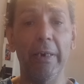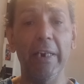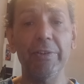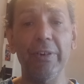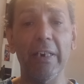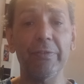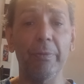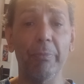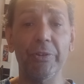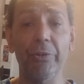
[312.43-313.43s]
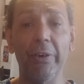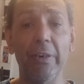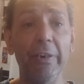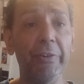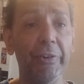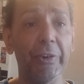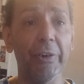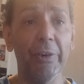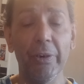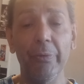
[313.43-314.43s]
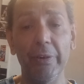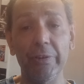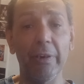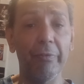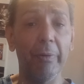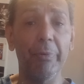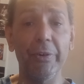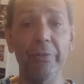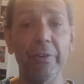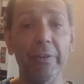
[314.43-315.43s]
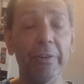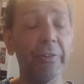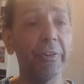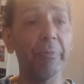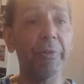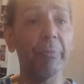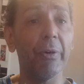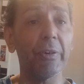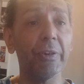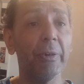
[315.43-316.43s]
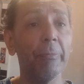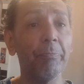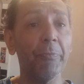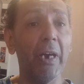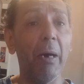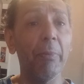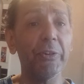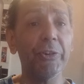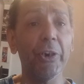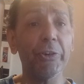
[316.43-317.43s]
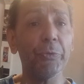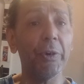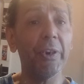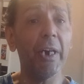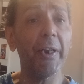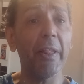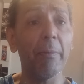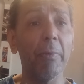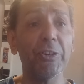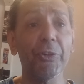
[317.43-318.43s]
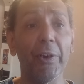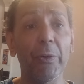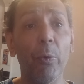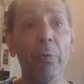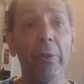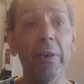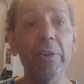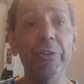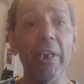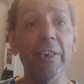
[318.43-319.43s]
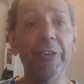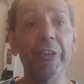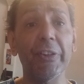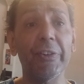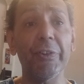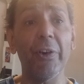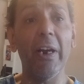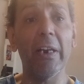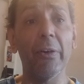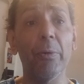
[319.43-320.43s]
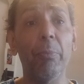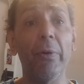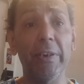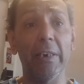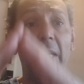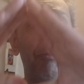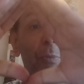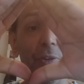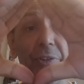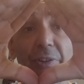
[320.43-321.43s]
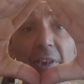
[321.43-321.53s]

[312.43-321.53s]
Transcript: extracts from Masonic literature, which I've reproduced in the description box. Albert Churchward, another Masonic author, states that the triangle pointing upwards